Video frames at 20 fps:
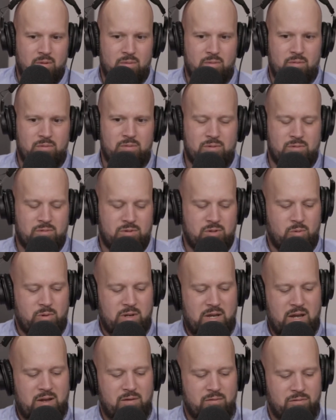so we
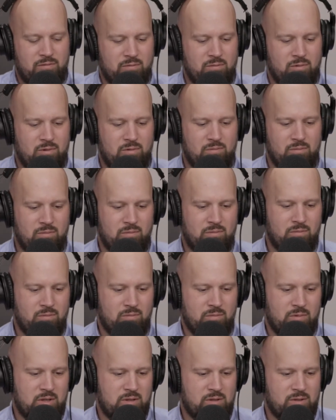have
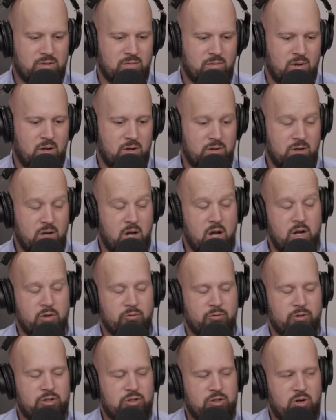this
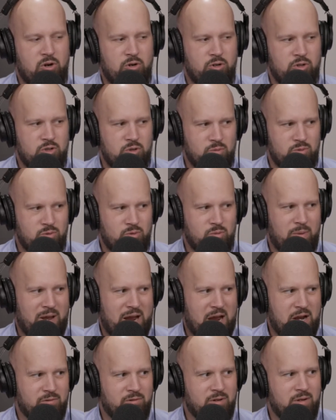non-rechargeable
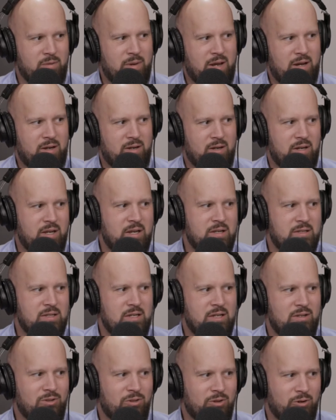battery back in
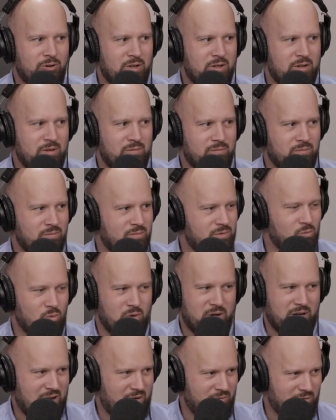1830
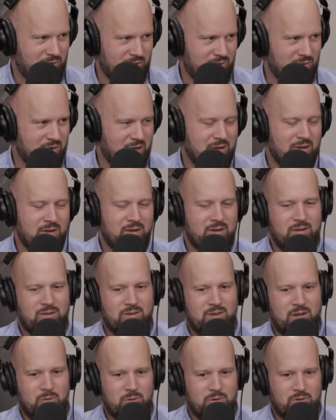whatever
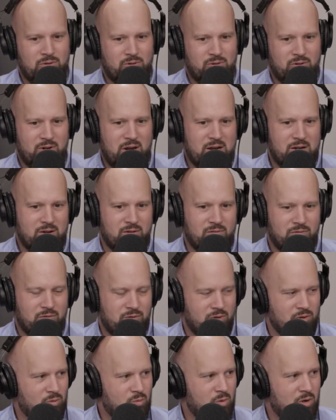that was created for
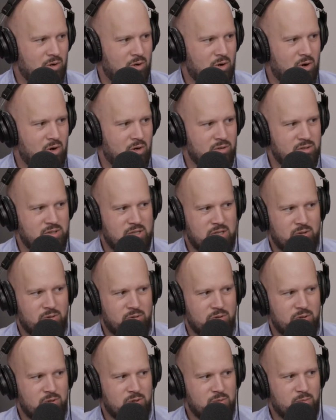this one car,
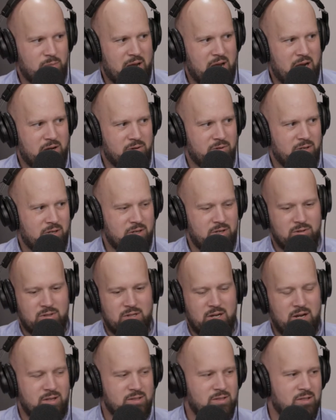single-use battery. You
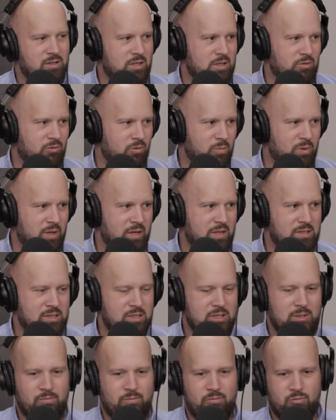toss it, you replace
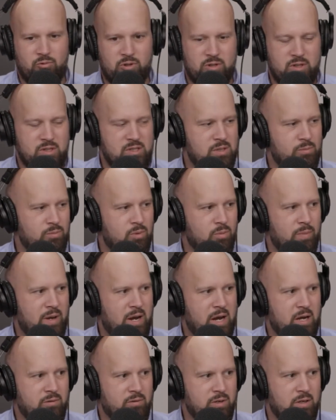it. Really simple
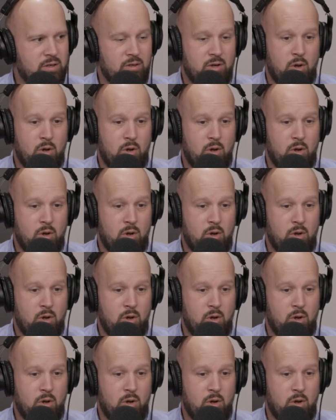battery.